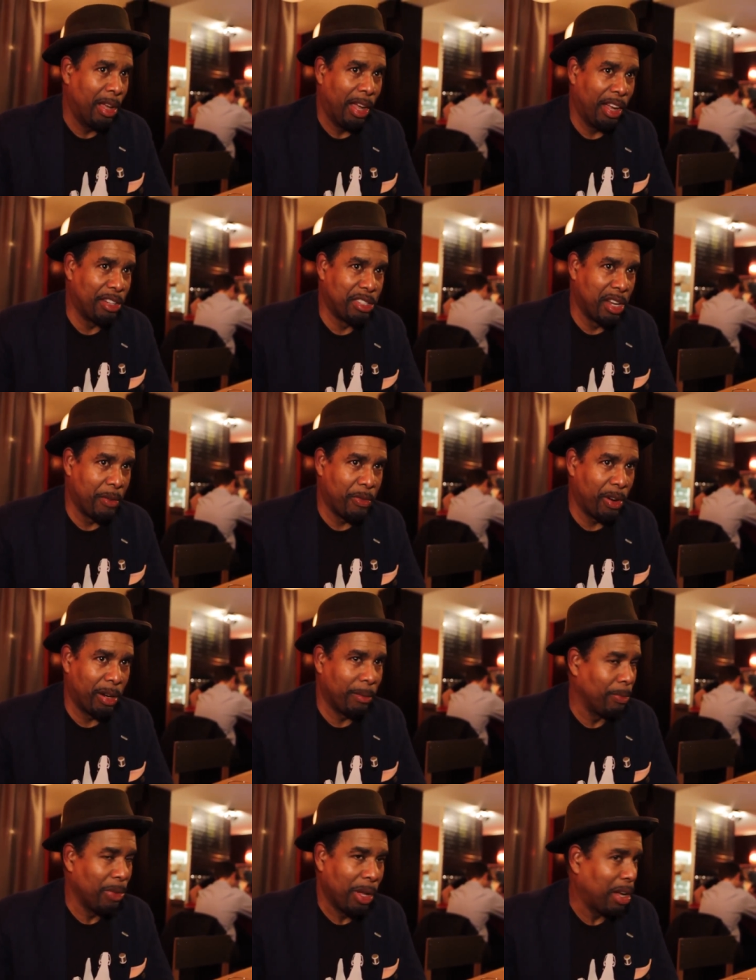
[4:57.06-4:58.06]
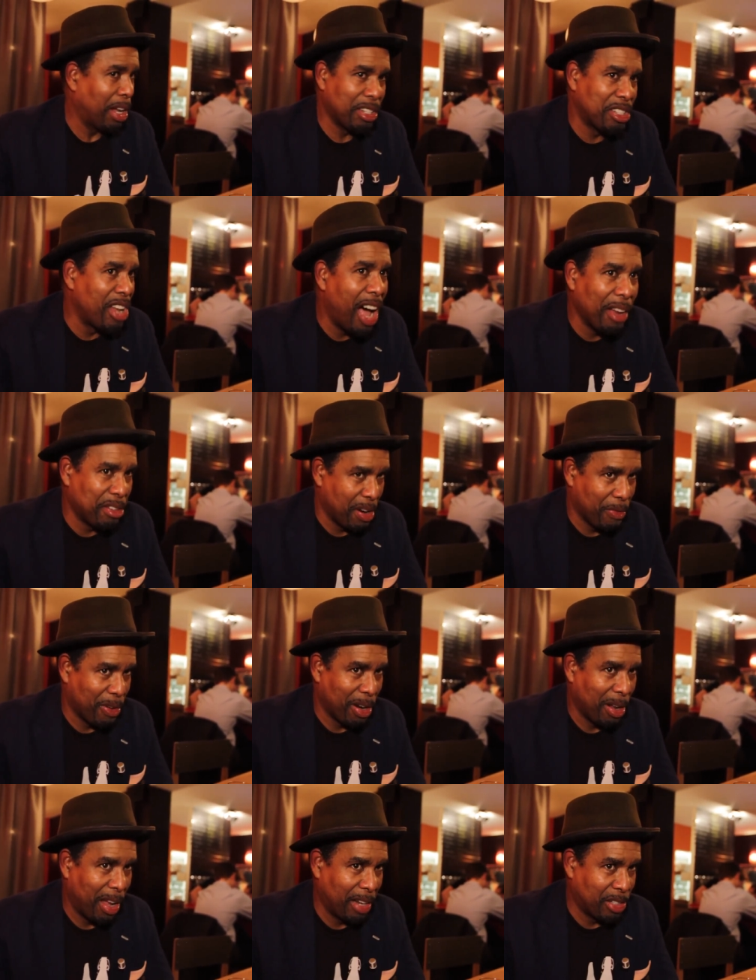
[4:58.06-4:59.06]
is different. It's not
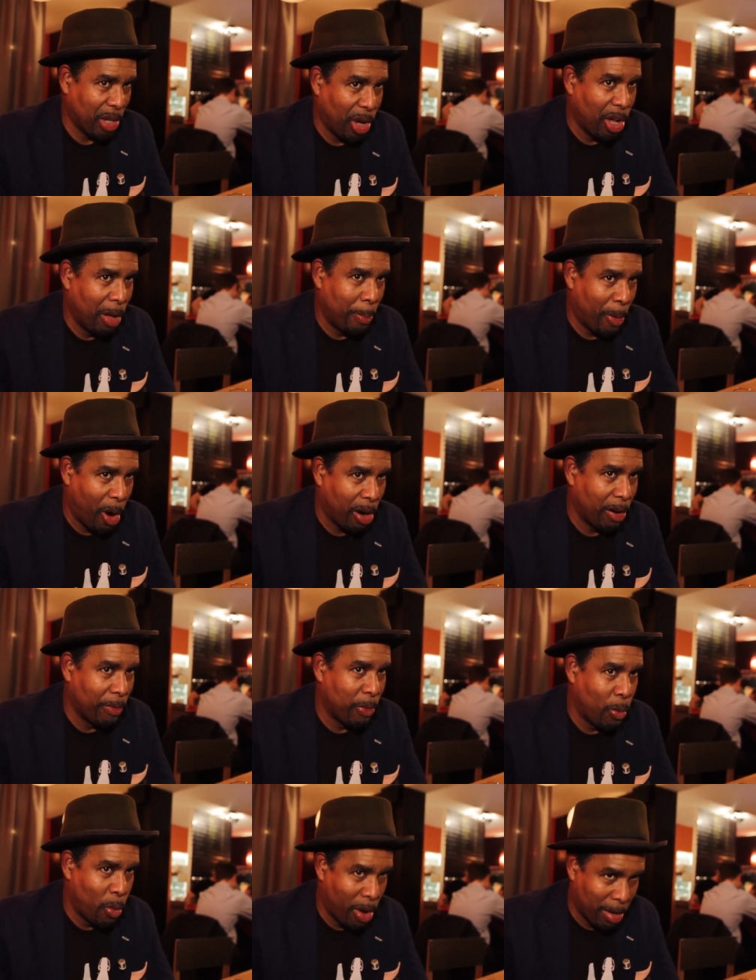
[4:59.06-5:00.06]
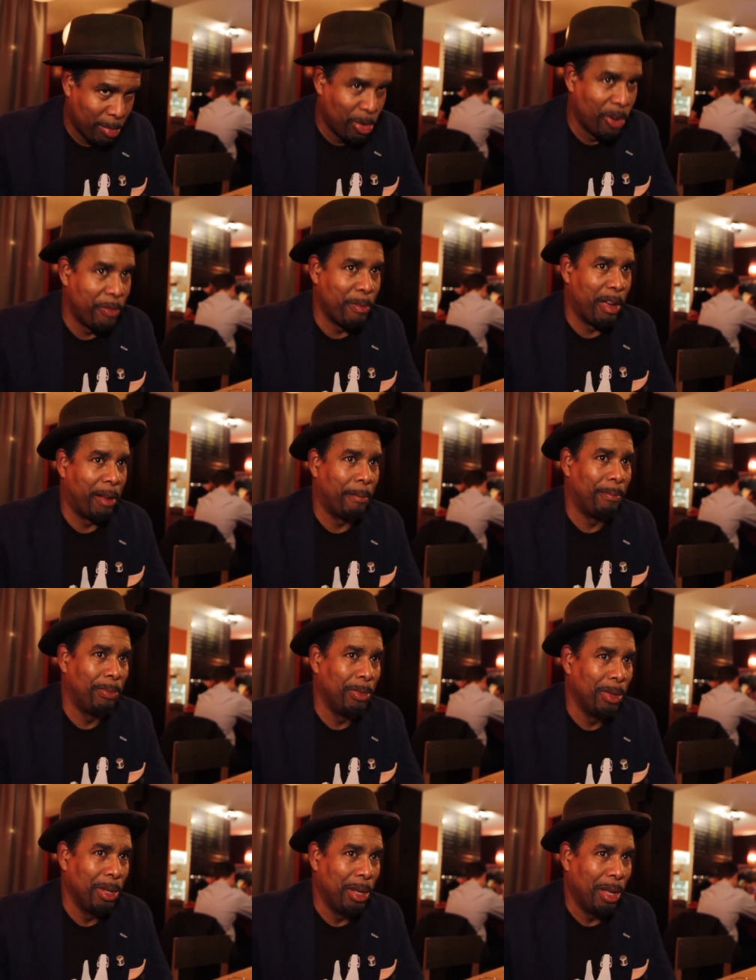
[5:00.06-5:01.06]
different. It's all part of one movement.
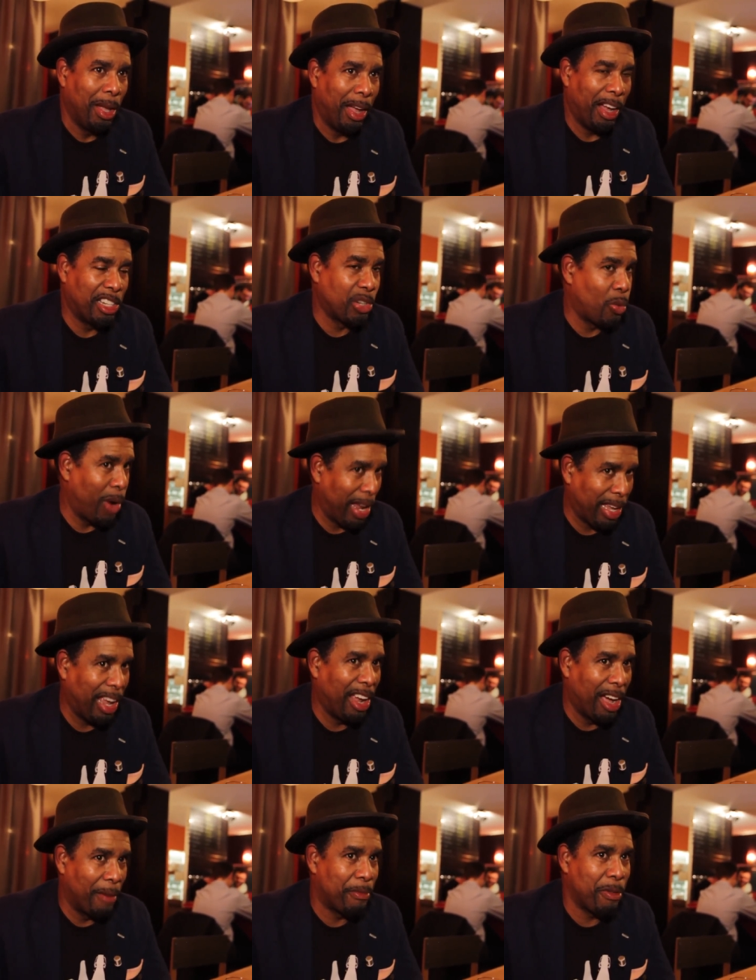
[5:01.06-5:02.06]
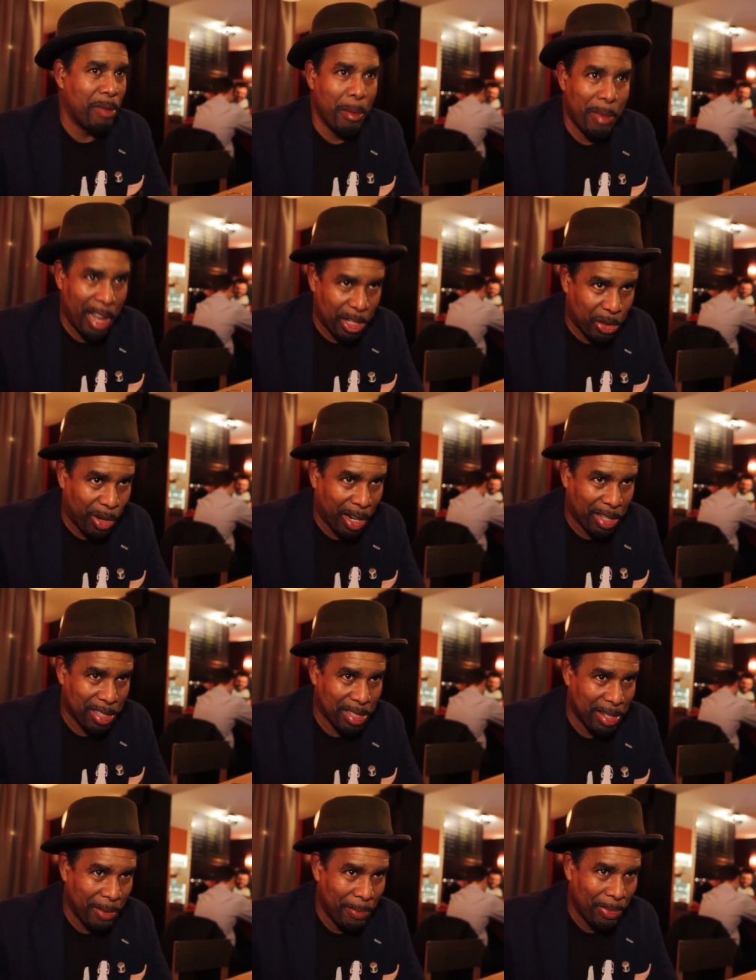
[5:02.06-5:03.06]
It's waking up from the
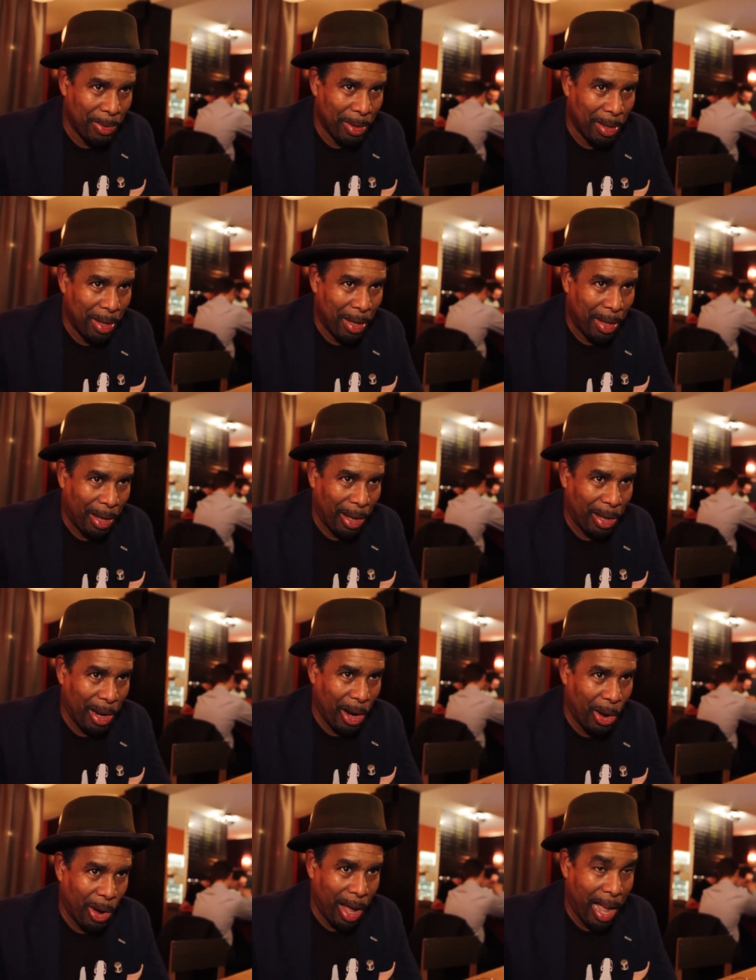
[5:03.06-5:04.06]
matrix, you know,